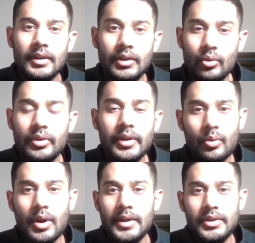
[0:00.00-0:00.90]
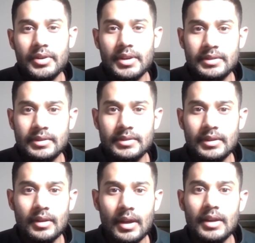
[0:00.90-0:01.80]
do require your
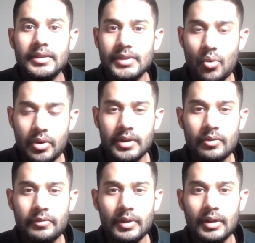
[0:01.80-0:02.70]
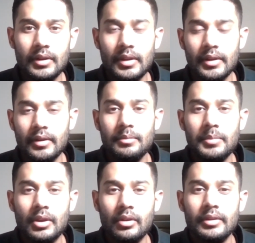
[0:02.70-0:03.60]
SSN, and it's okay to fill in there
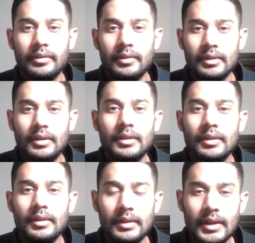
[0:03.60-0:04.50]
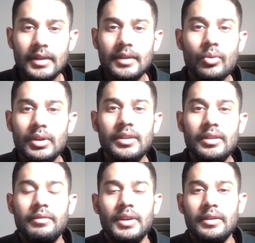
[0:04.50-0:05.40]
because then only
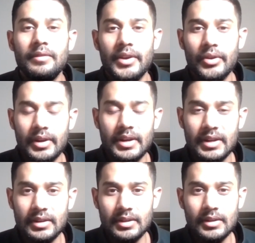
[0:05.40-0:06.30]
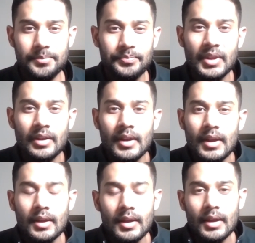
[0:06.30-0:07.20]
they verify your identity.
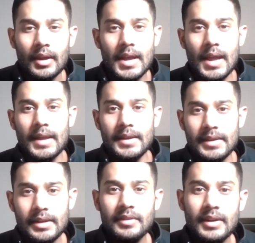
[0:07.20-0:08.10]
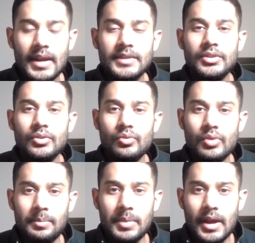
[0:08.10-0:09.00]
And even as
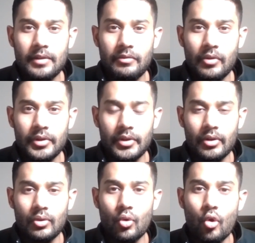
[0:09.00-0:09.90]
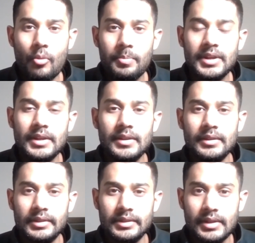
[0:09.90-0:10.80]
you apply for your OPT,
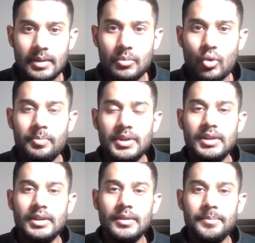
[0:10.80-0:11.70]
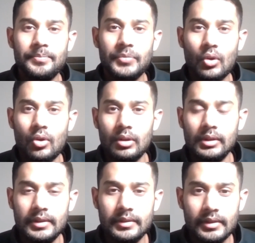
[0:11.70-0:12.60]
STEM OPT, all
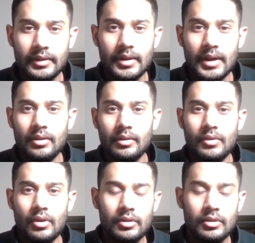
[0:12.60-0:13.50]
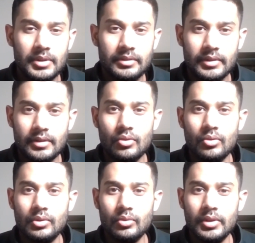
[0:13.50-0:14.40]
these other kind of documents that
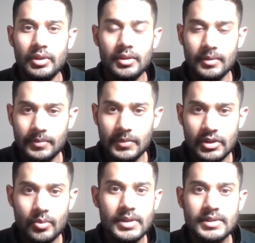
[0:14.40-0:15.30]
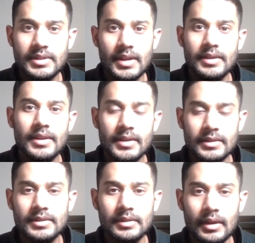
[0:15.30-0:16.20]
go to the
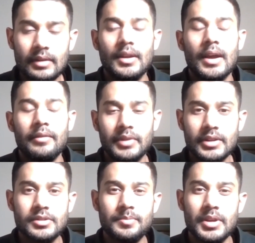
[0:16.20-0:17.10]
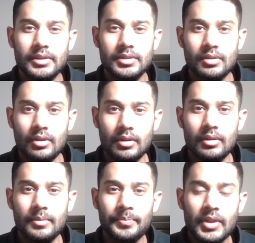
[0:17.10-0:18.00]
USCIS, and I have touched based
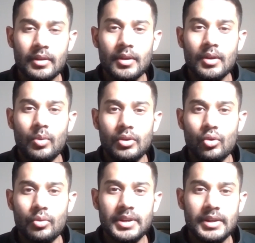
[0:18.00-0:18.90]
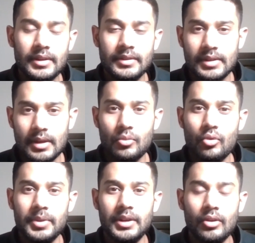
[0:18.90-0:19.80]
on what OPT, STEM
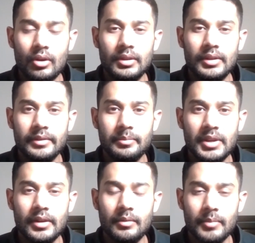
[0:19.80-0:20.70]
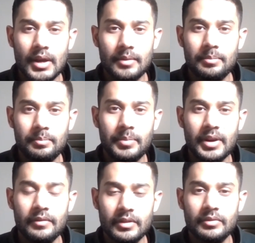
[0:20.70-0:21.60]
OPT, all these mean in my
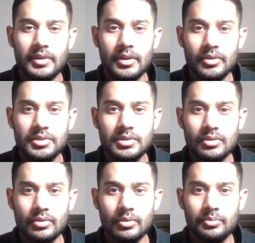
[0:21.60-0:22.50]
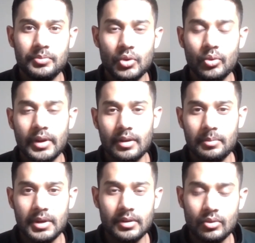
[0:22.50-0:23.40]
previous videos. So do
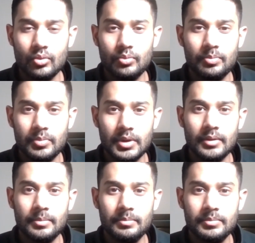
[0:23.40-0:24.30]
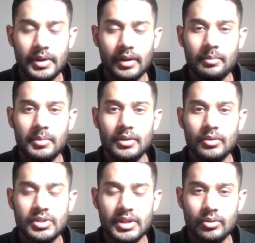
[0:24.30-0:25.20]
recommend
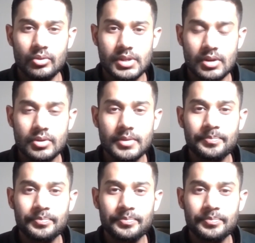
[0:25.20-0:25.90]
to check those out.